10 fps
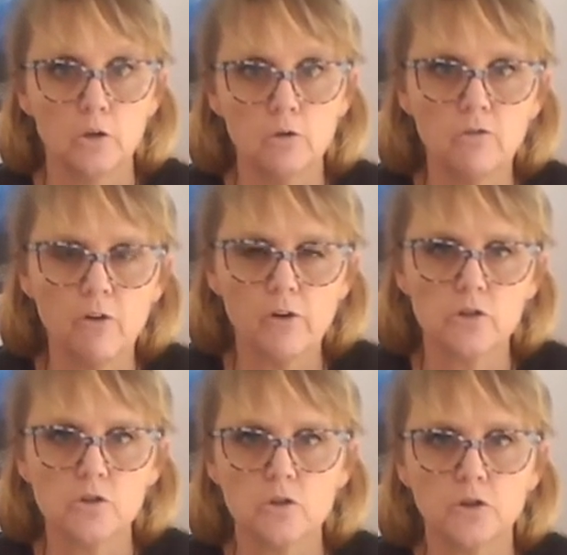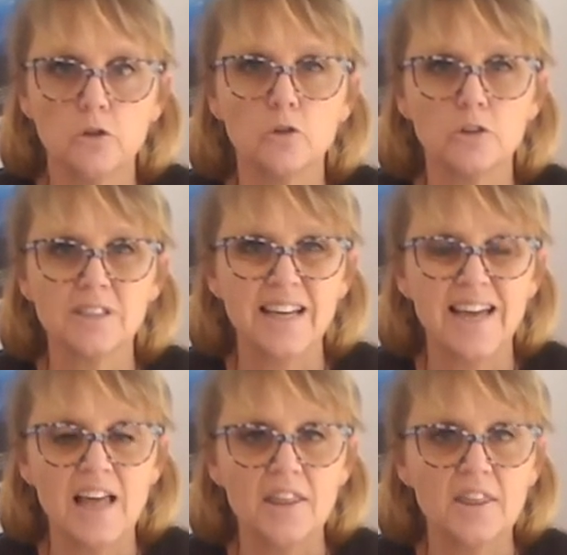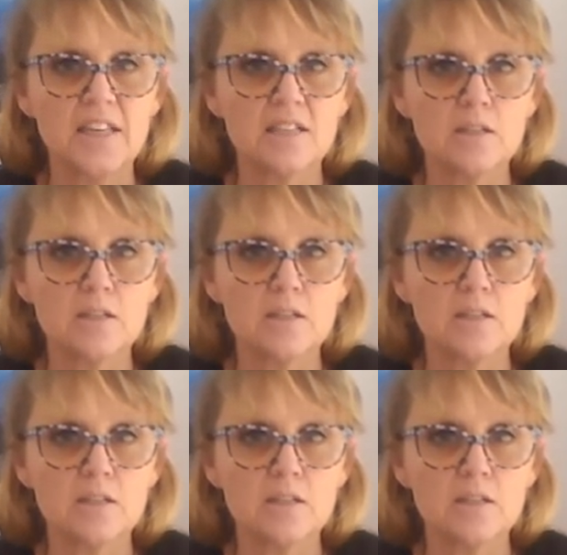You focus on you, because this